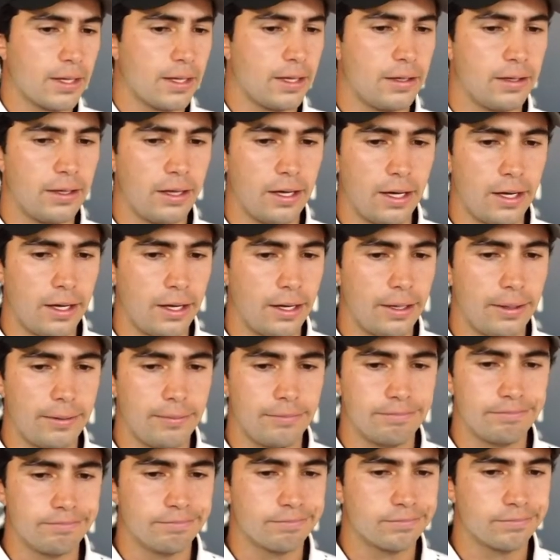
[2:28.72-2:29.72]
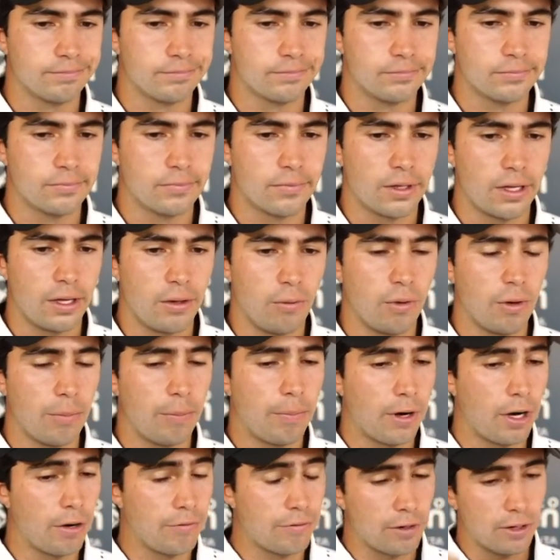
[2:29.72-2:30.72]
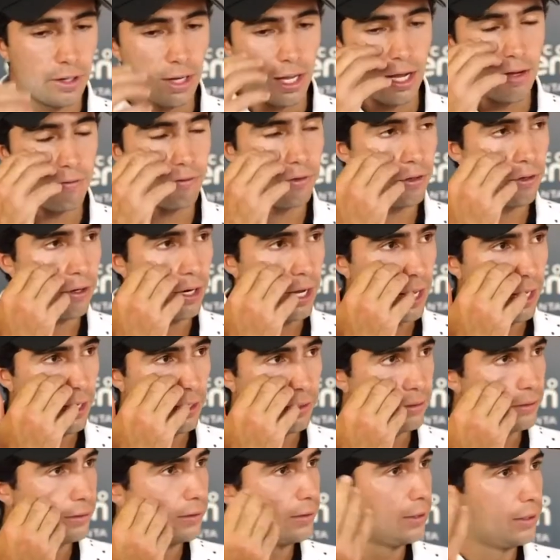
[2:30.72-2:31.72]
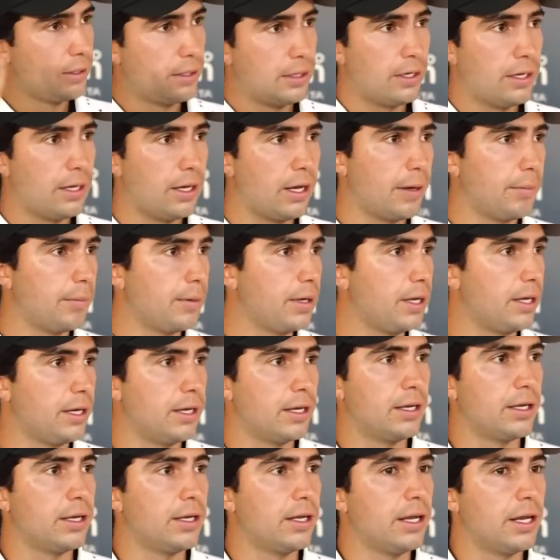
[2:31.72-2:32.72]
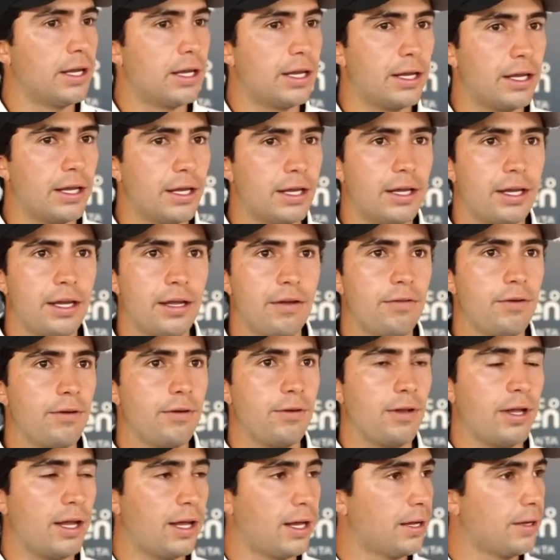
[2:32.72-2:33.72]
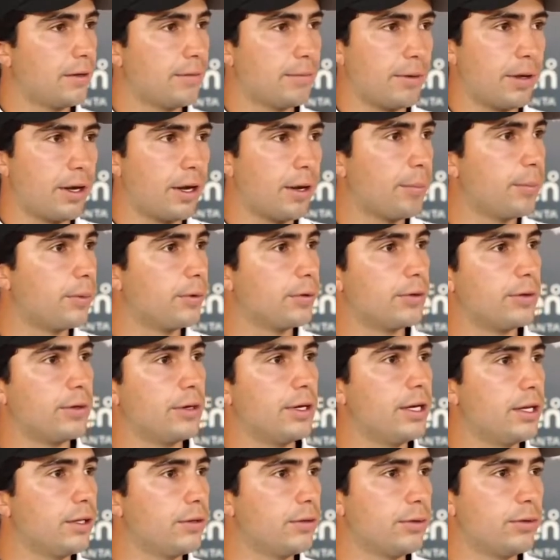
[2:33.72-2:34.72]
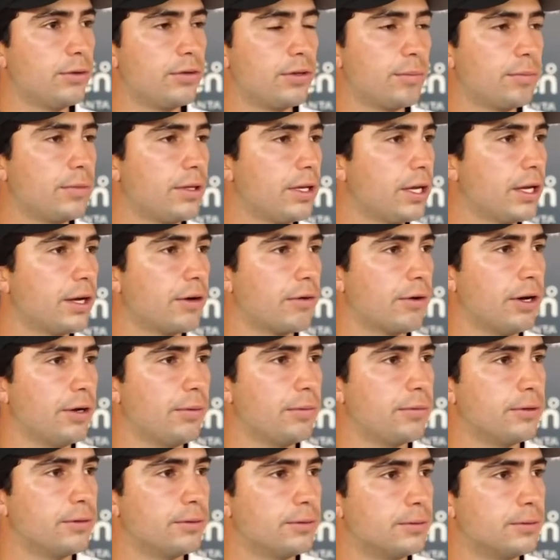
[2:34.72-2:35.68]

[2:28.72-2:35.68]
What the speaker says: part of your life you're at. I mean, it can give you like an opportunity to do something incredible.